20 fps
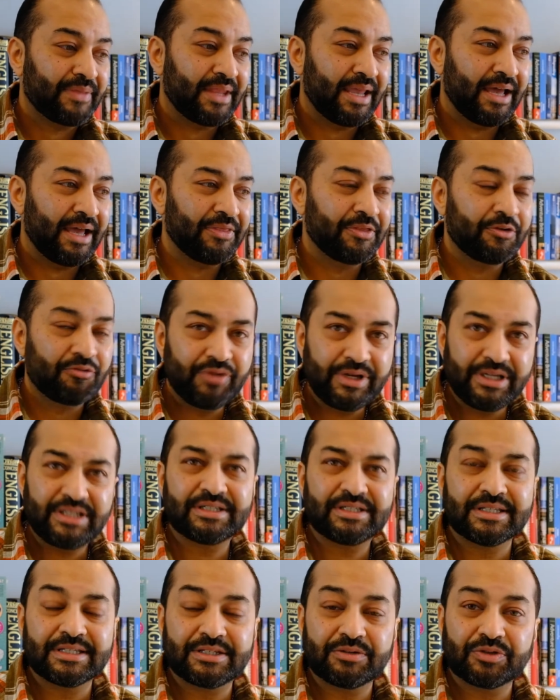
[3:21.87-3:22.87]
And the
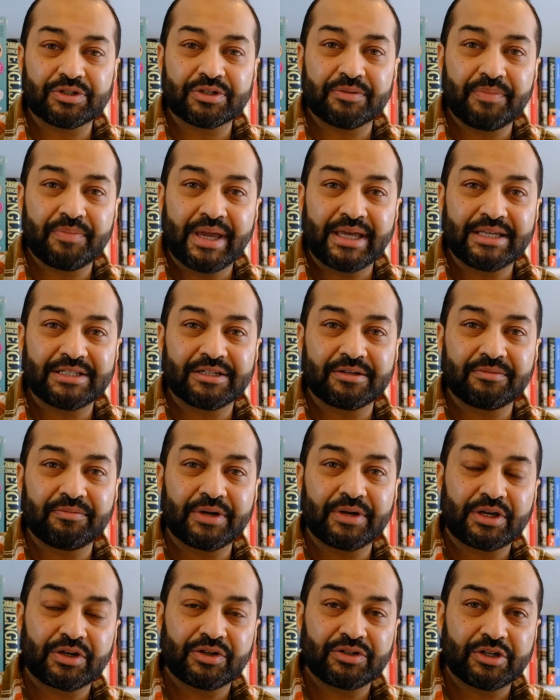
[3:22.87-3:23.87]
reasons it was amazing,
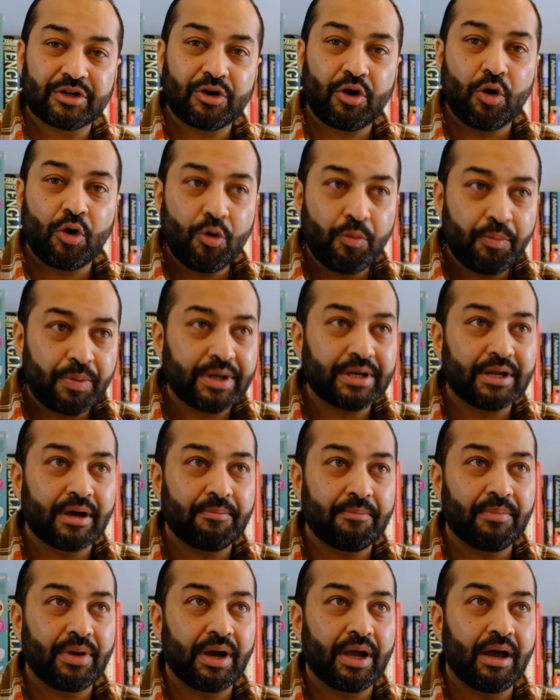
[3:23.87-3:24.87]
because it opened
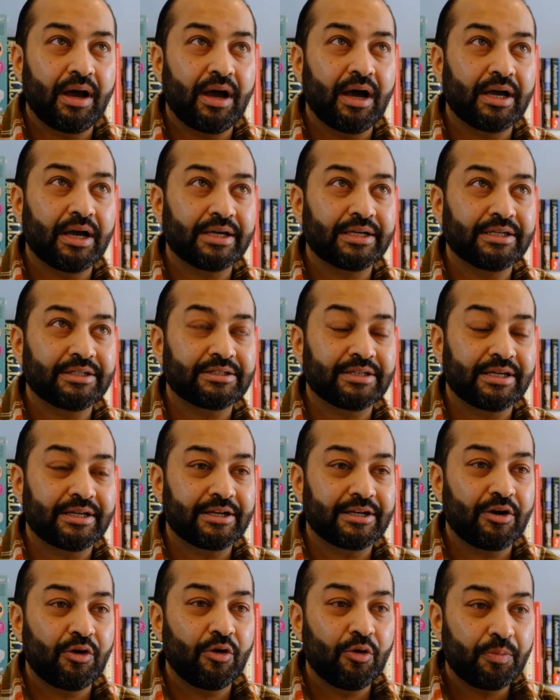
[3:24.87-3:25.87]
up my eyes
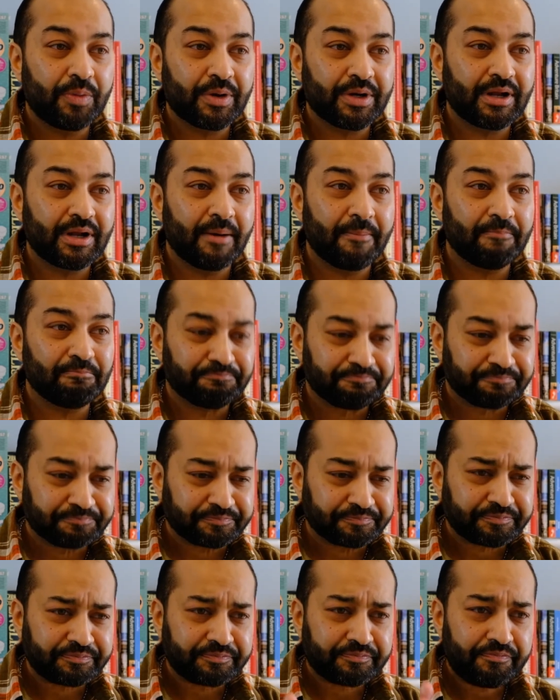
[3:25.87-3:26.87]
and opened up
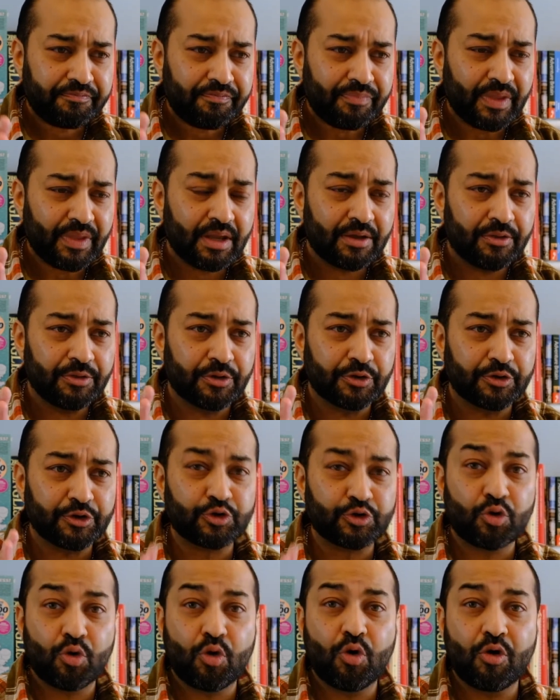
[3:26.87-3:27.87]
the
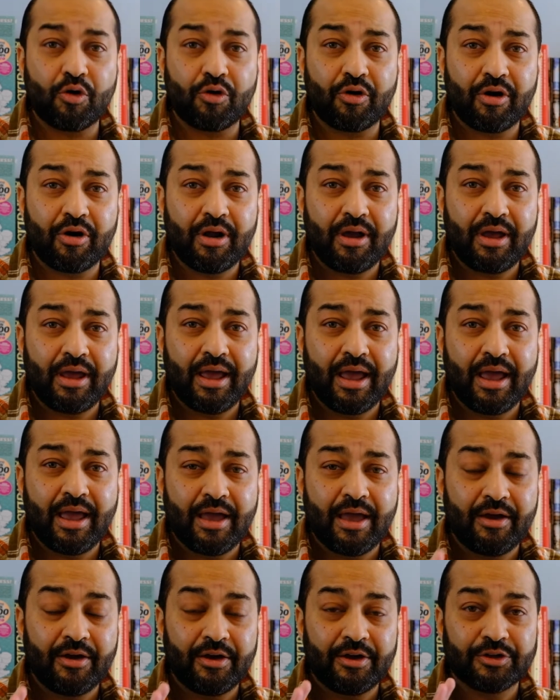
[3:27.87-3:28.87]
door
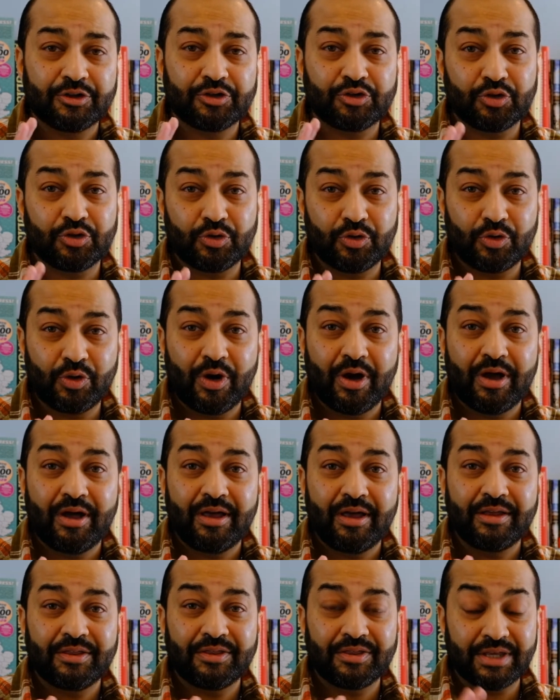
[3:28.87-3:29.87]
to
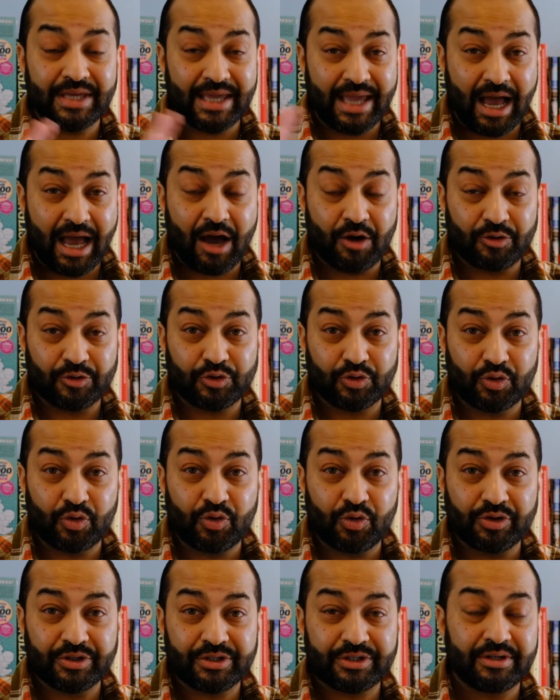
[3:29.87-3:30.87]
the
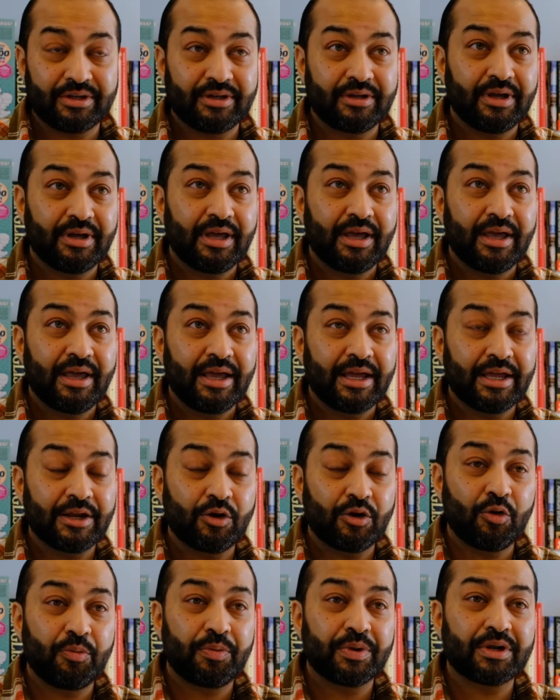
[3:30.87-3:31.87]
outdoors. It
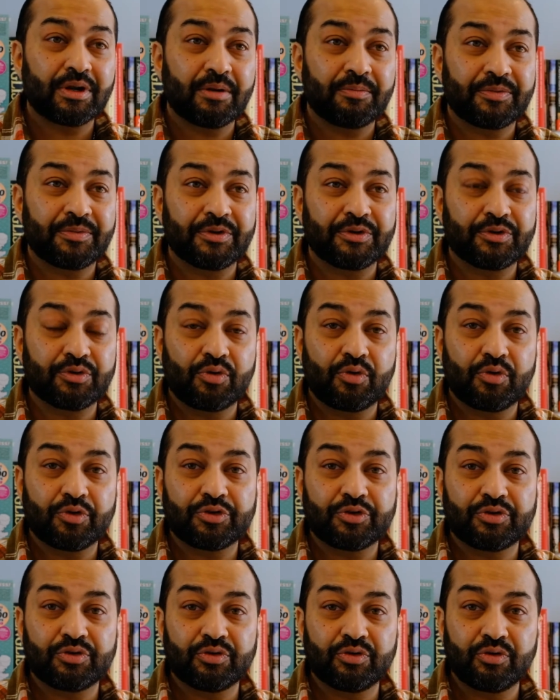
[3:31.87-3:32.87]
opened up the door
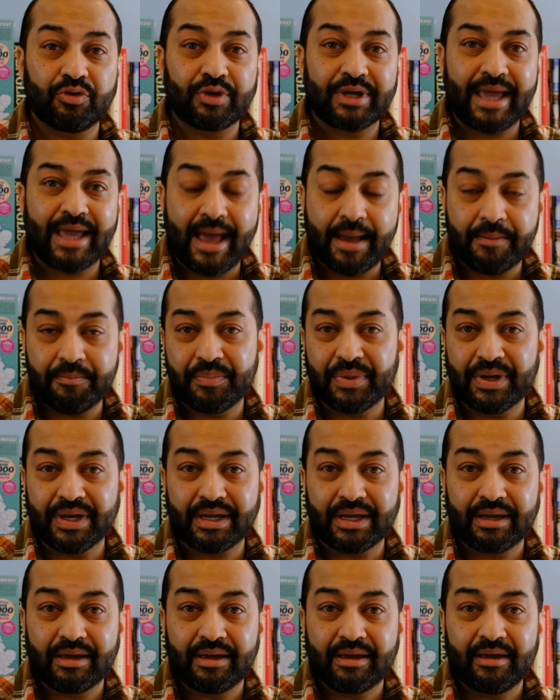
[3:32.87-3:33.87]
to
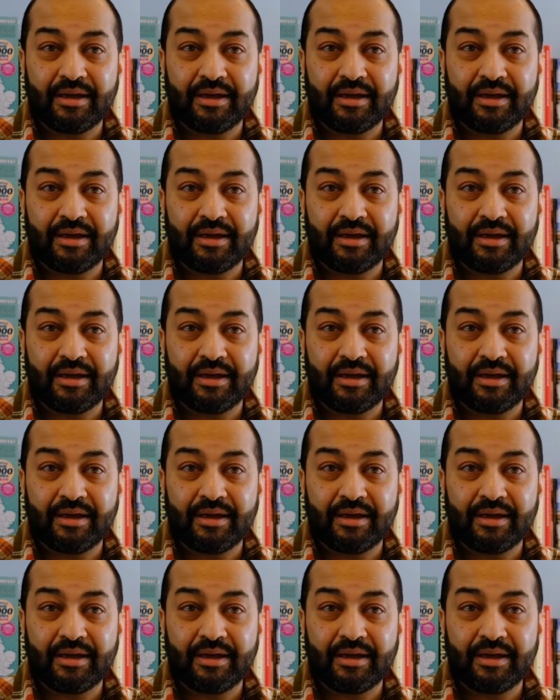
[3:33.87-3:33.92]
camping,